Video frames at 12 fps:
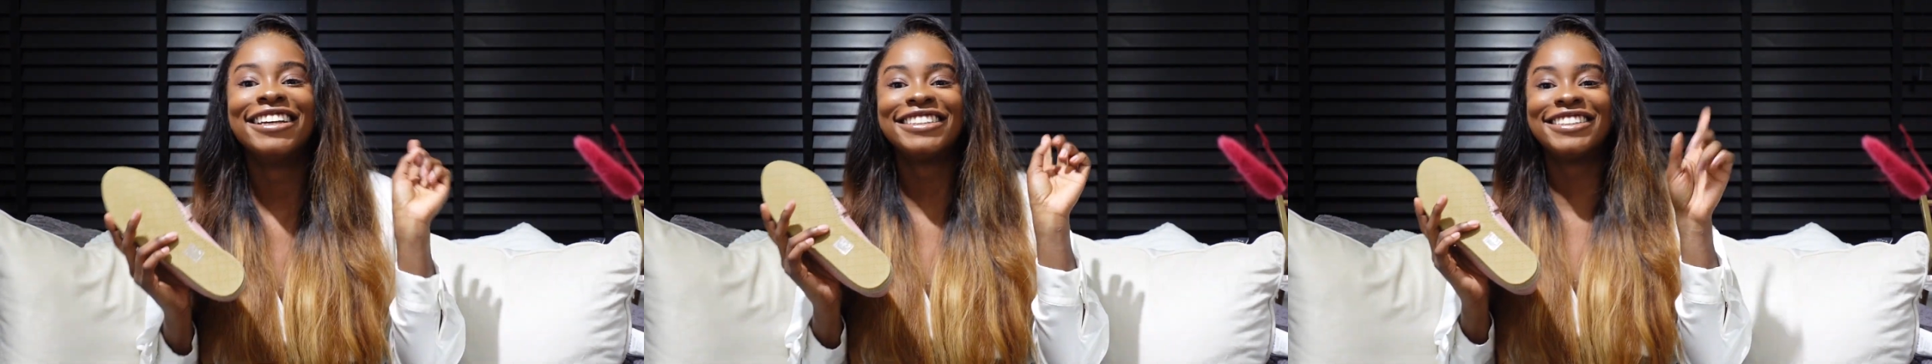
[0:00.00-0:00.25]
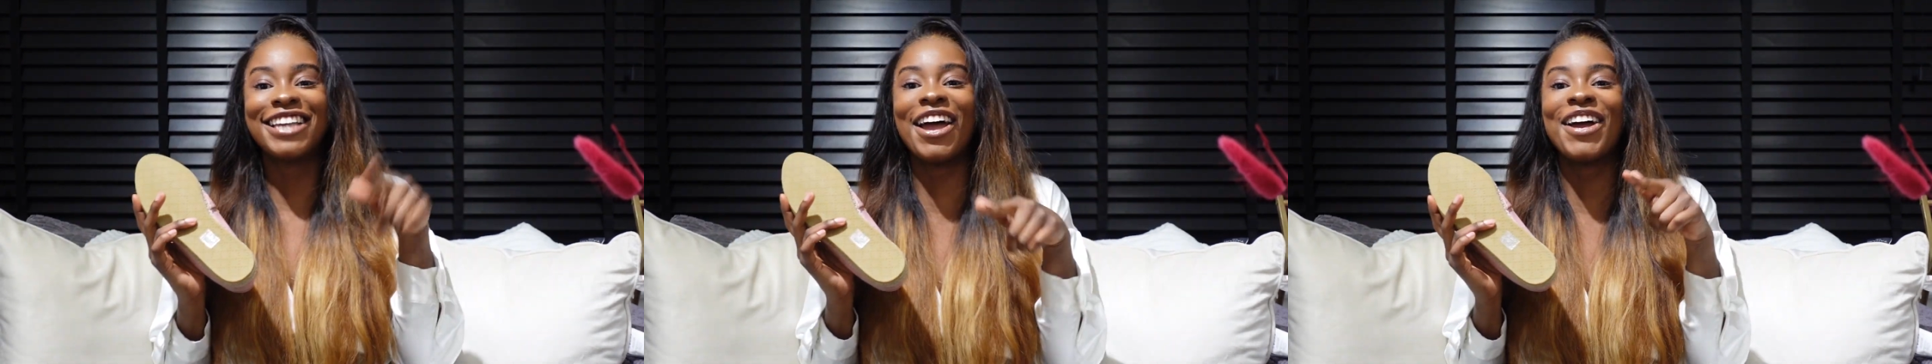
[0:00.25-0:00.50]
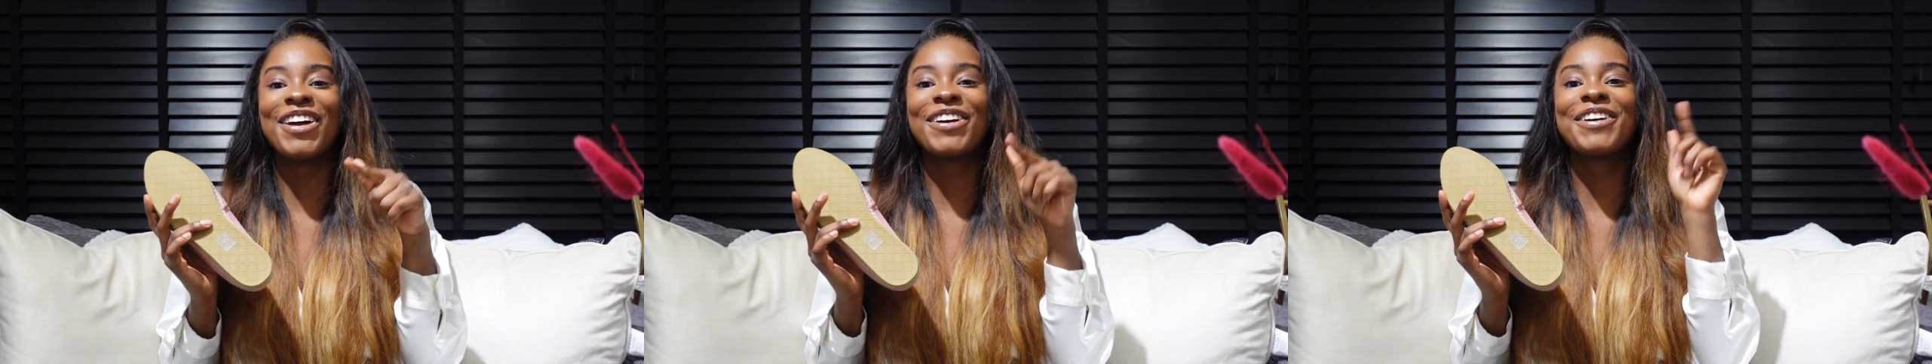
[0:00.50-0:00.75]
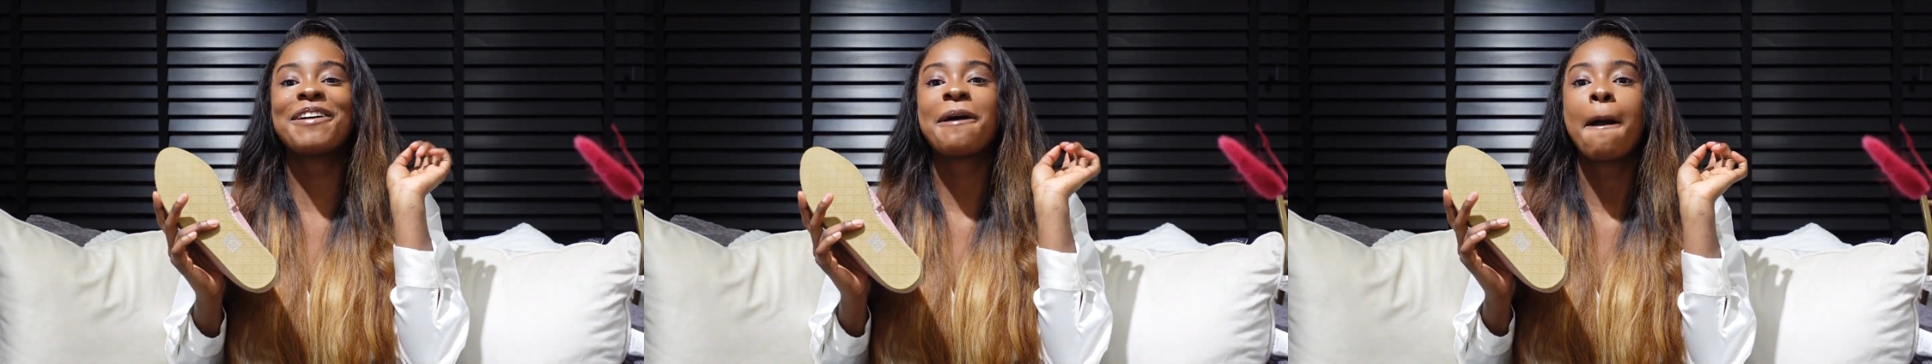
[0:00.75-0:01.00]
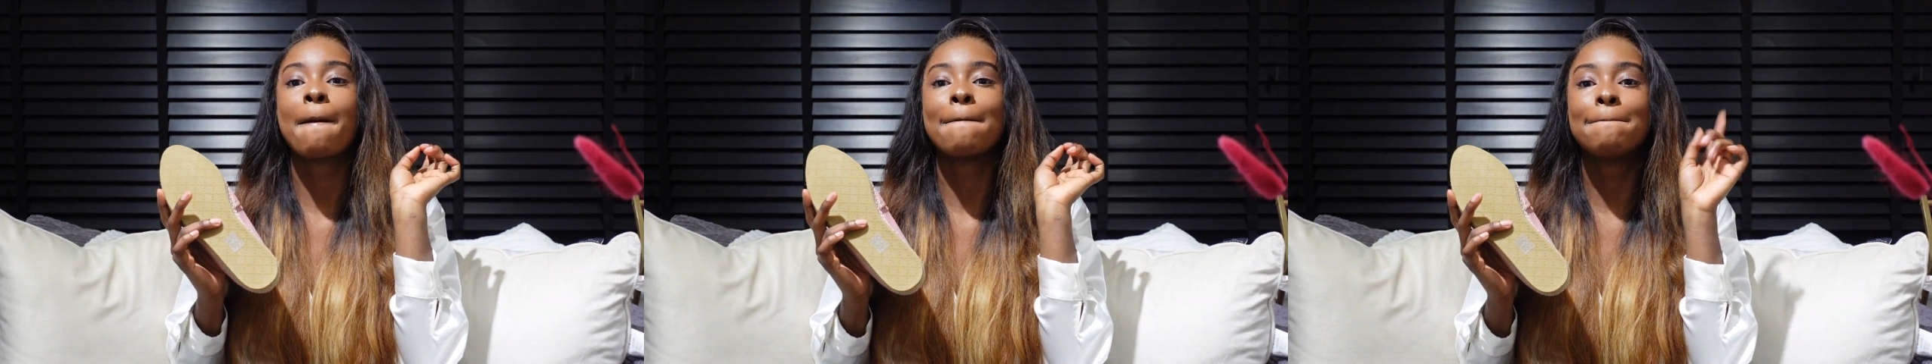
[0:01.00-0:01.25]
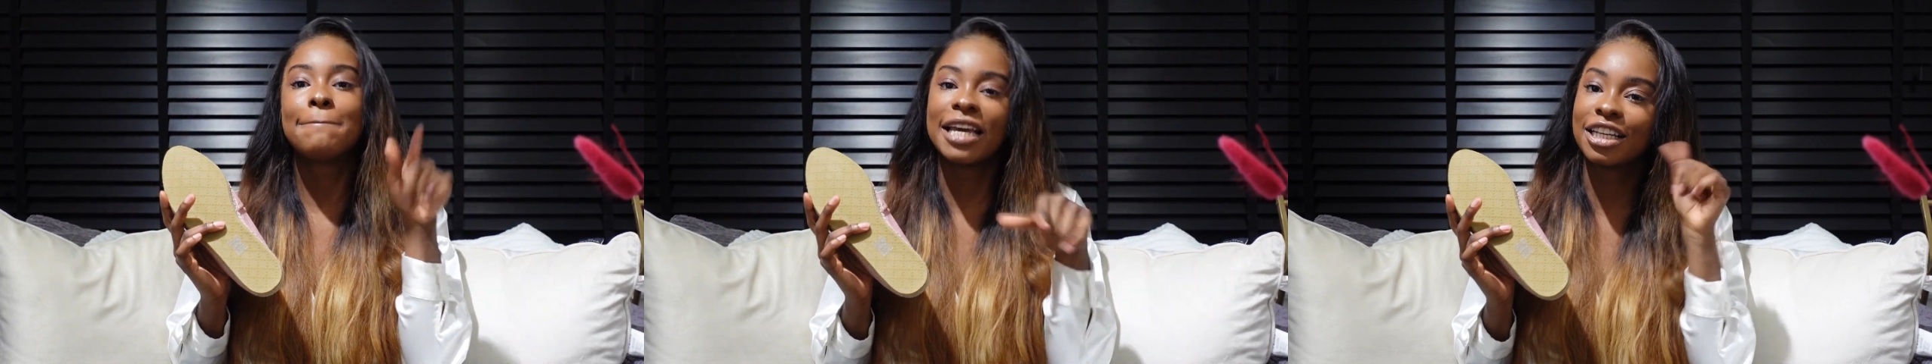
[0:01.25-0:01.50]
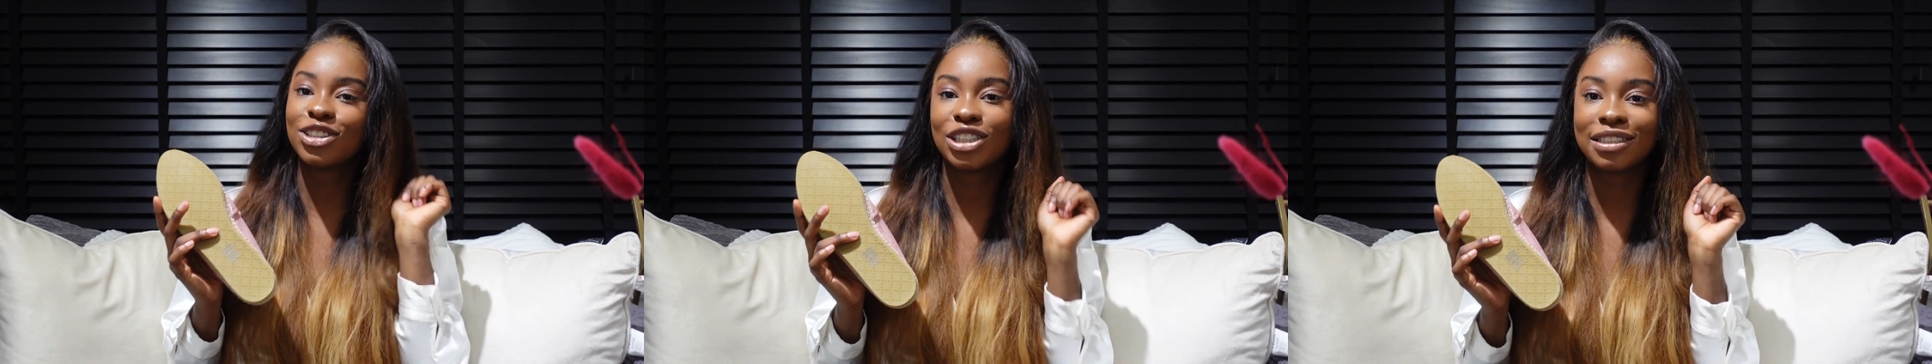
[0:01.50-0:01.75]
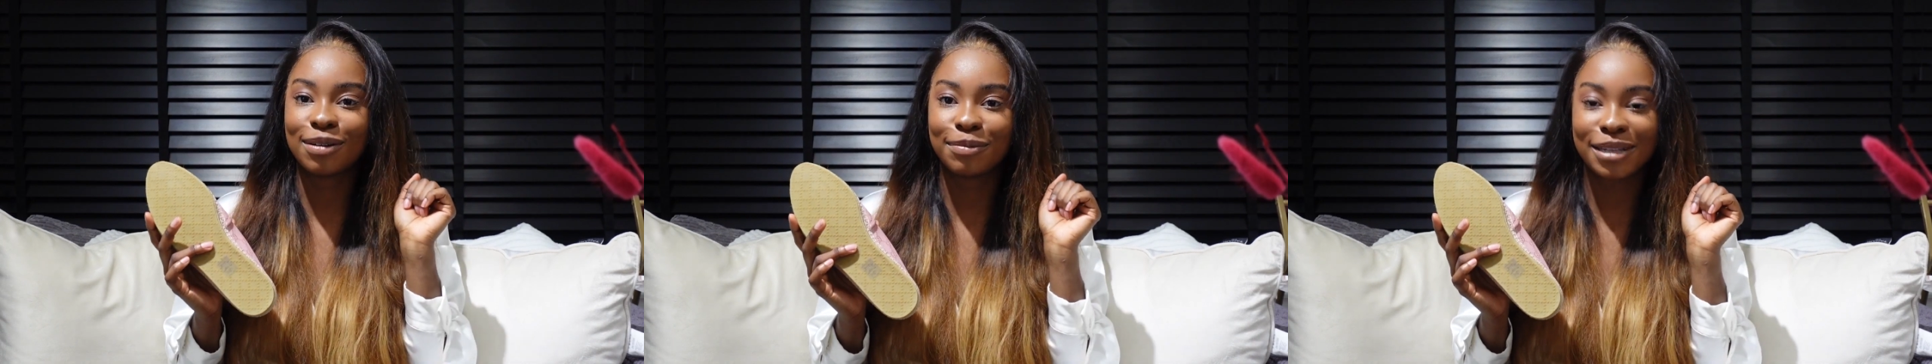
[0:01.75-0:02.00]
So big
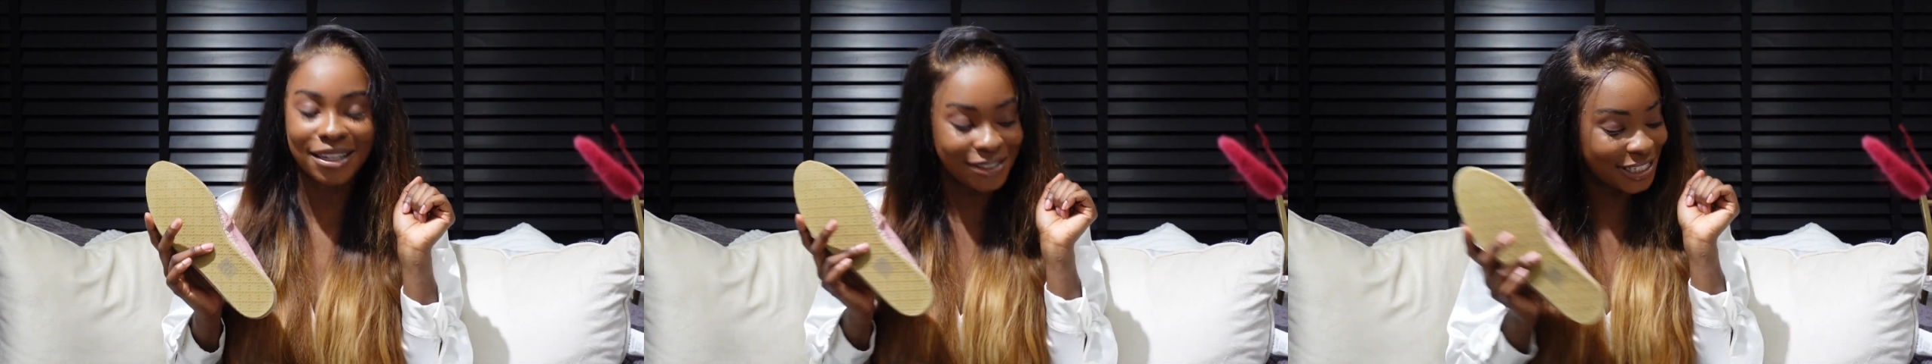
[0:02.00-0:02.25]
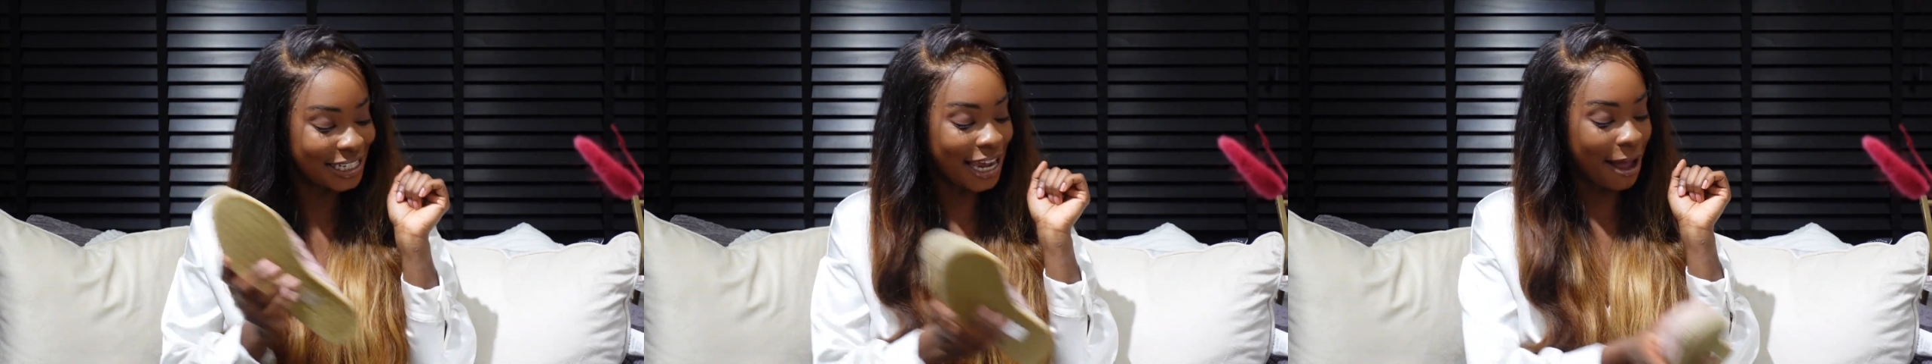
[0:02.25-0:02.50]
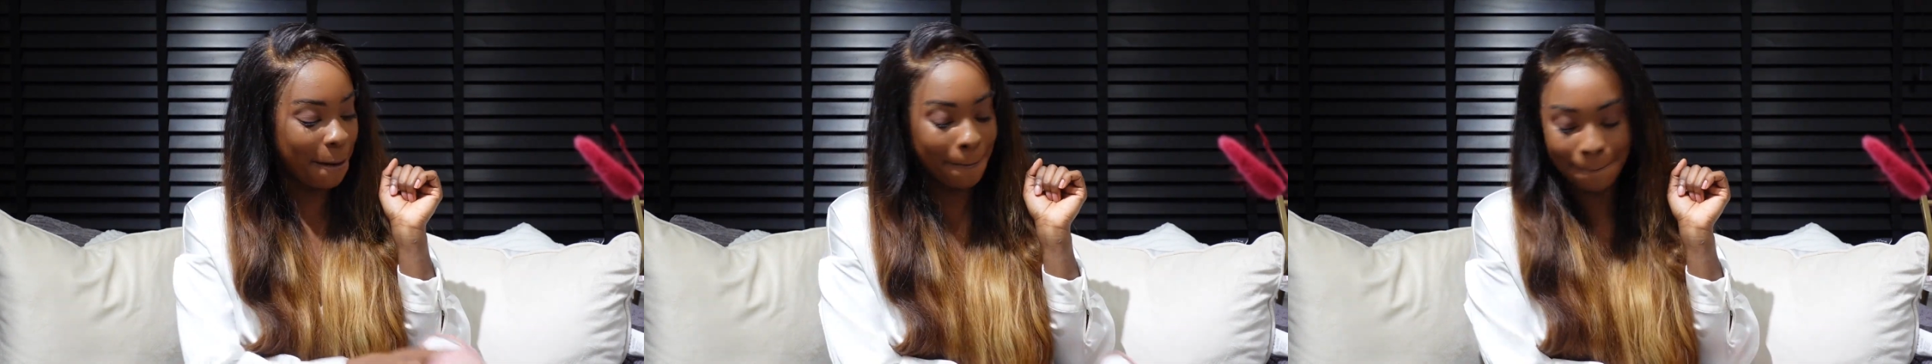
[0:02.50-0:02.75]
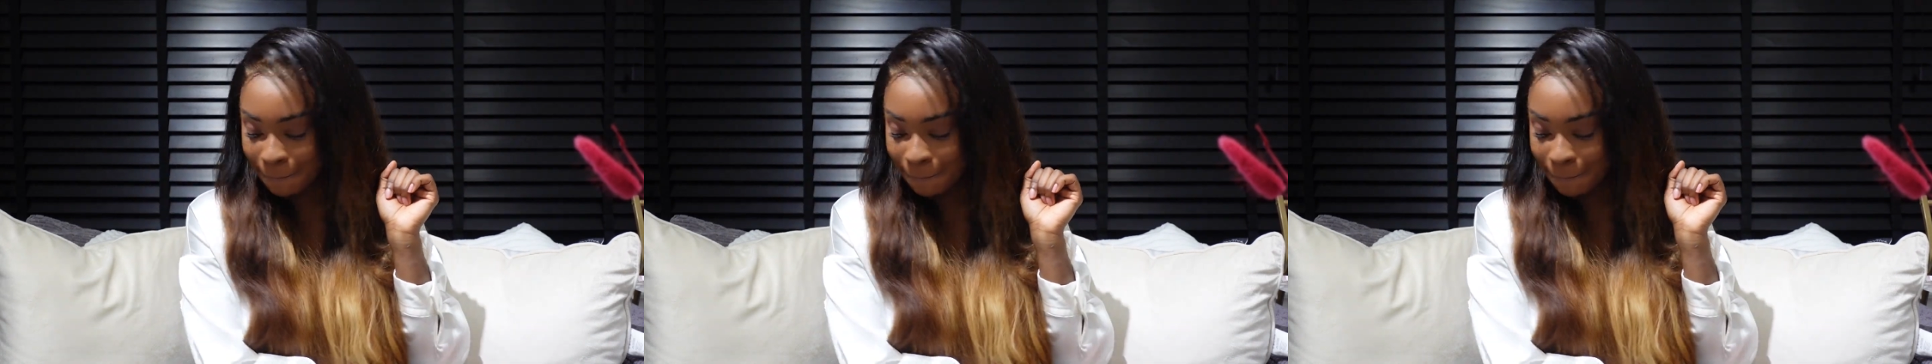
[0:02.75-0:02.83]
shoe from Gucci now,